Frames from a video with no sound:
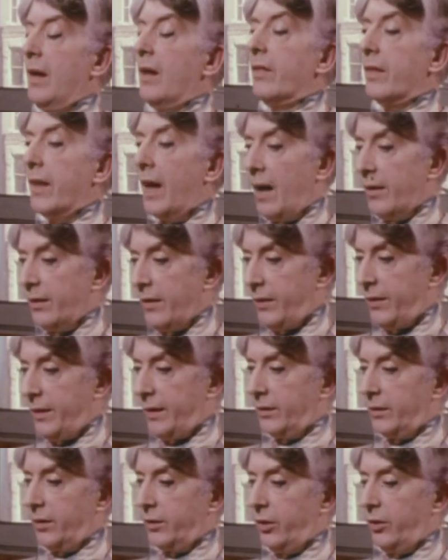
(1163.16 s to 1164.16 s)
The other
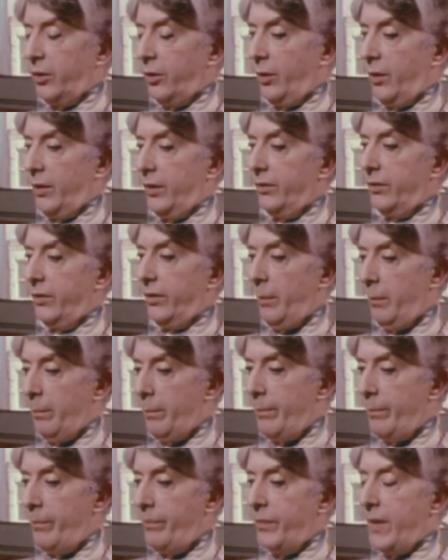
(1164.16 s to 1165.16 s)
thing that annoys them
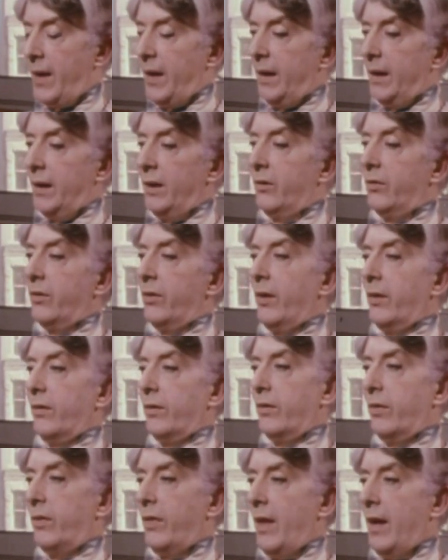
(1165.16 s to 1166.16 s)
is that
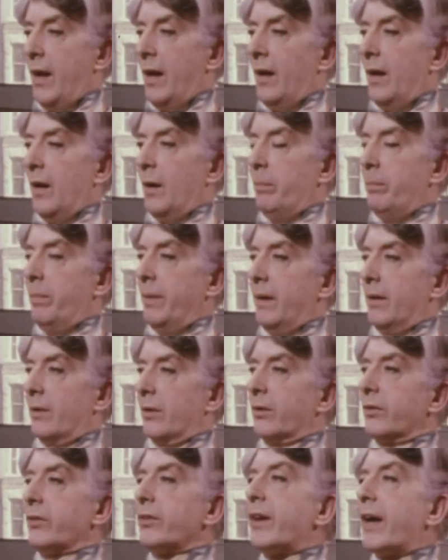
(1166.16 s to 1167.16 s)
their
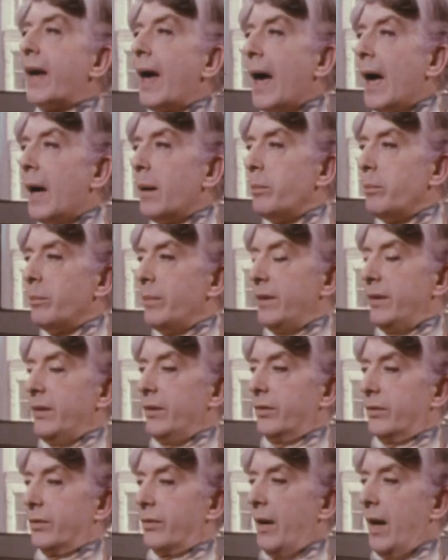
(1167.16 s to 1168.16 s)
appearance can be
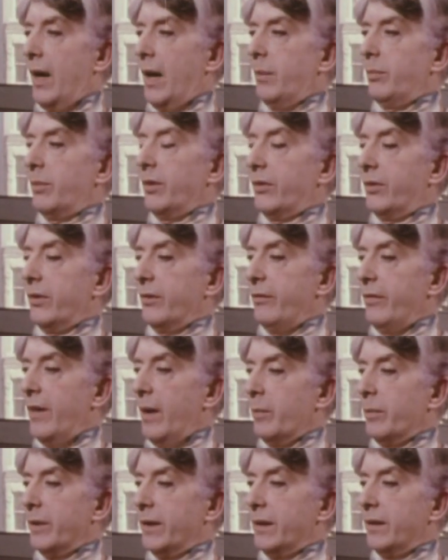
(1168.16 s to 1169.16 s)
described as
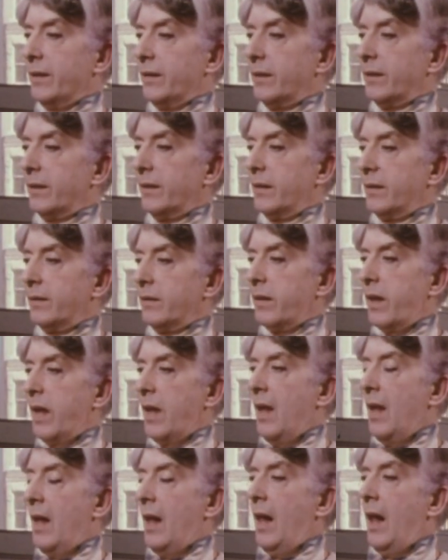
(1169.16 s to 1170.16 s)
effeminate,
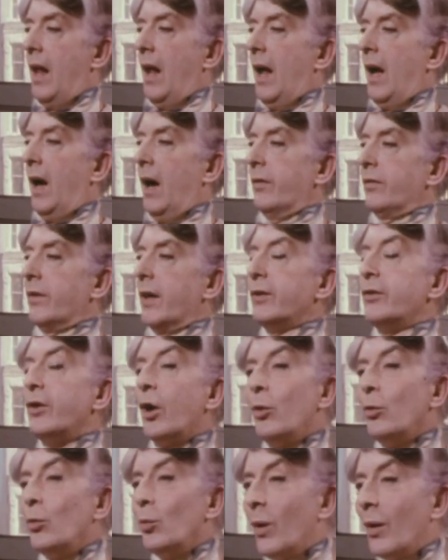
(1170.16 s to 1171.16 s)
and they
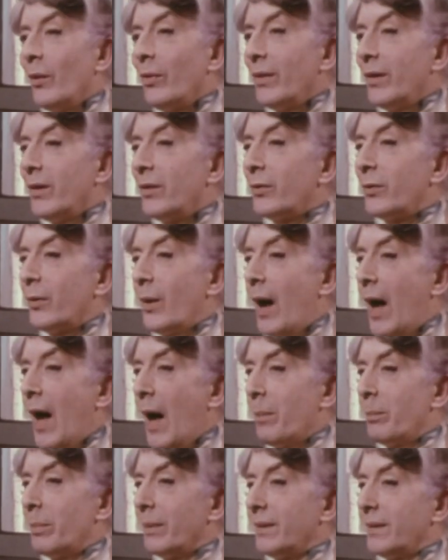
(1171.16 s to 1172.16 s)
don't want this to
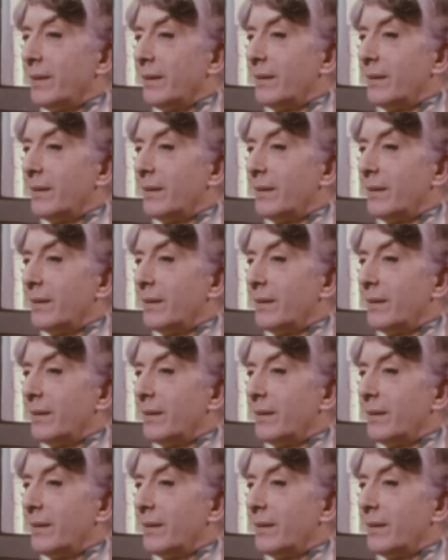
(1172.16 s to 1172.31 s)
happen.